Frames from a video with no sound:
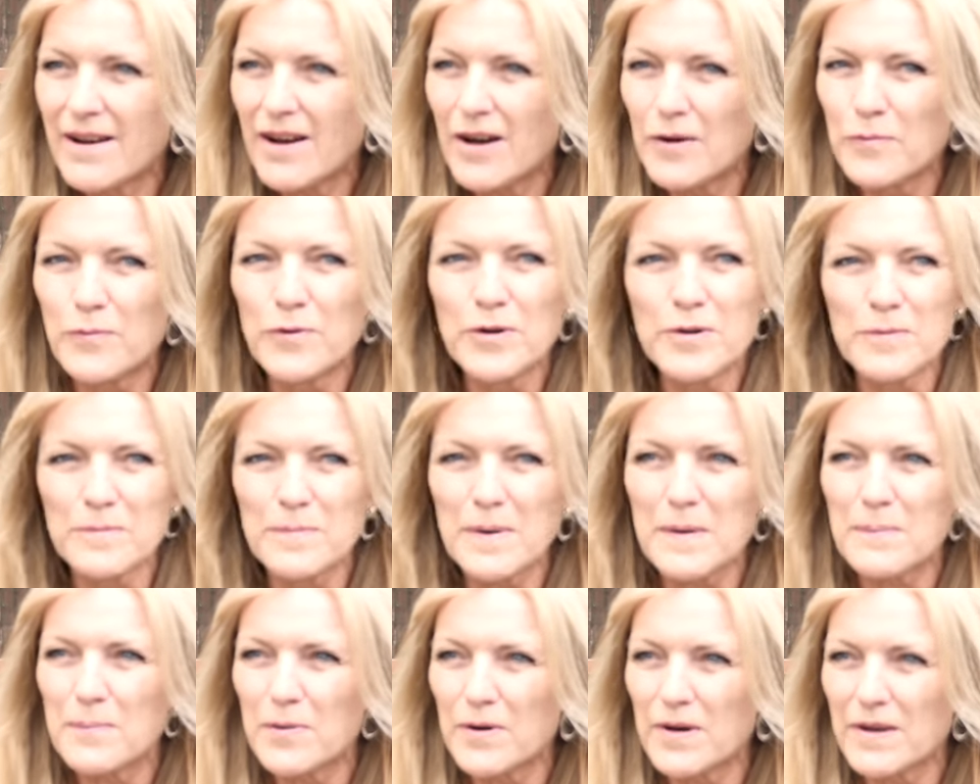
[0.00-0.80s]
I
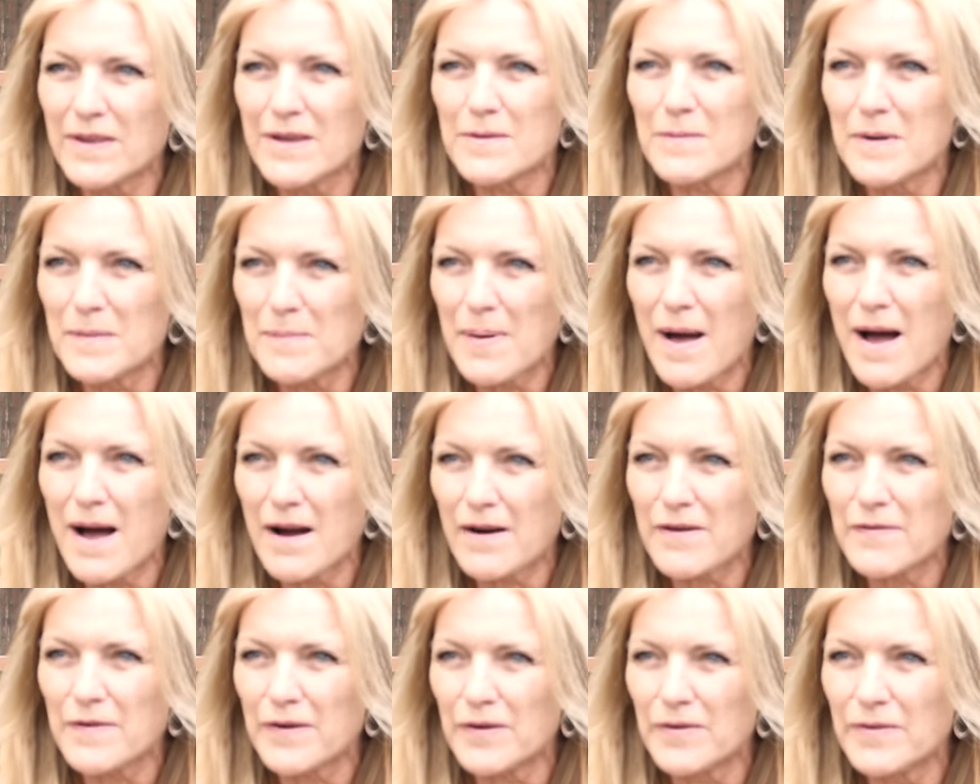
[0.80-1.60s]
wouldn't be putting them in
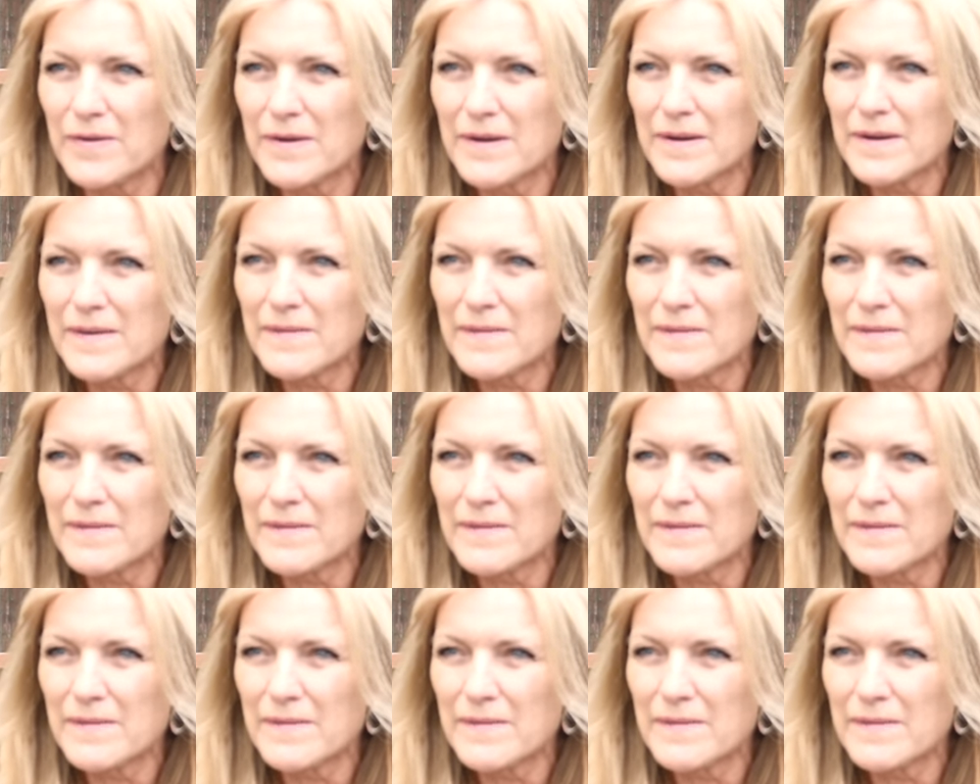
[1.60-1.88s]
Parkville.